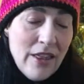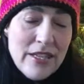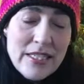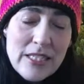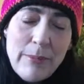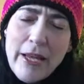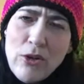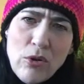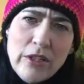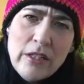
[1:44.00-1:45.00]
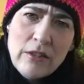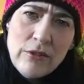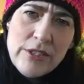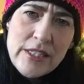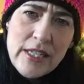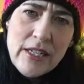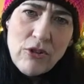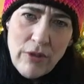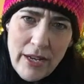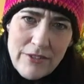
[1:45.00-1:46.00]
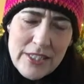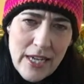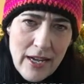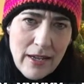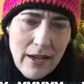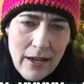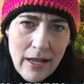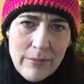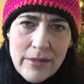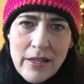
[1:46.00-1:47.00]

This is by goldenlucycrafts.com.